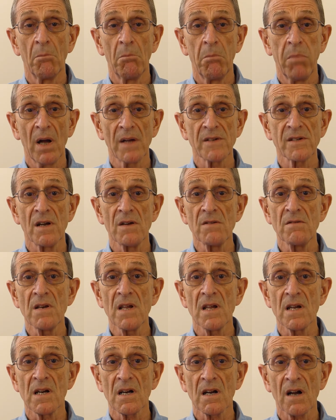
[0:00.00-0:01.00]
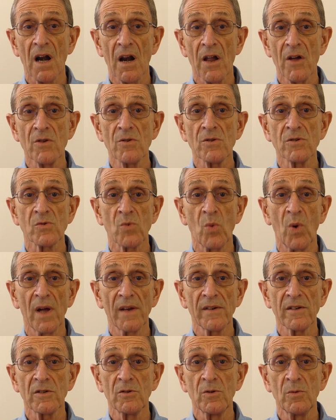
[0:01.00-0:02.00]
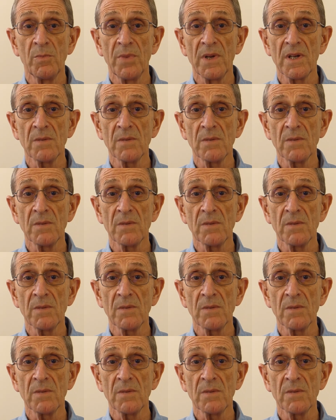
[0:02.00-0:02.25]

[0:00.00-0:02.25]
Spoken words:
but only a closed one could be